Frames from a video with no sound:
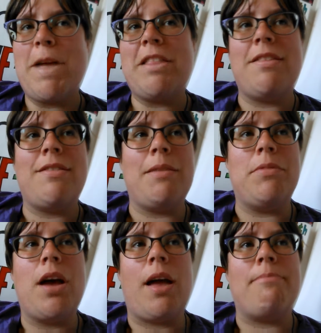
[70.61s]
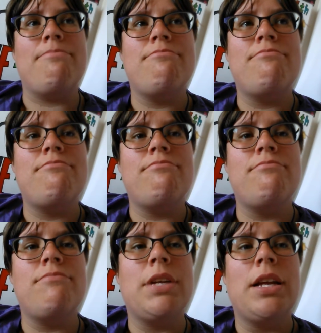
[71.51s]
At the same time.
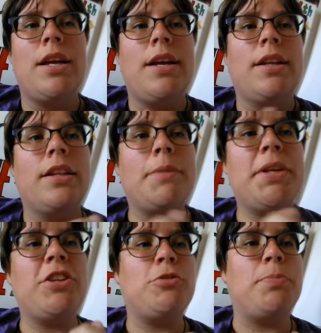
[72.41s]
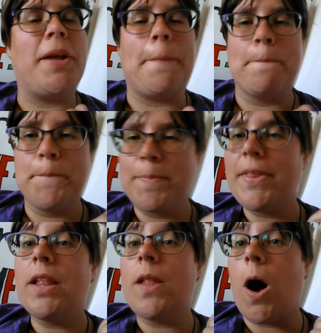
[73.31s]
Let me explain.
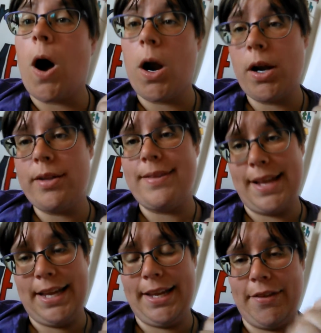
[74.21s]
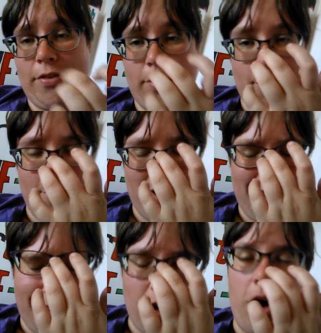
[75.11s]
The heart that he gives you,
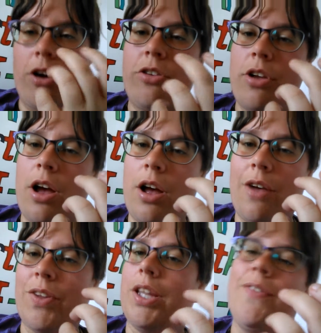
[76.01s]
the heart of a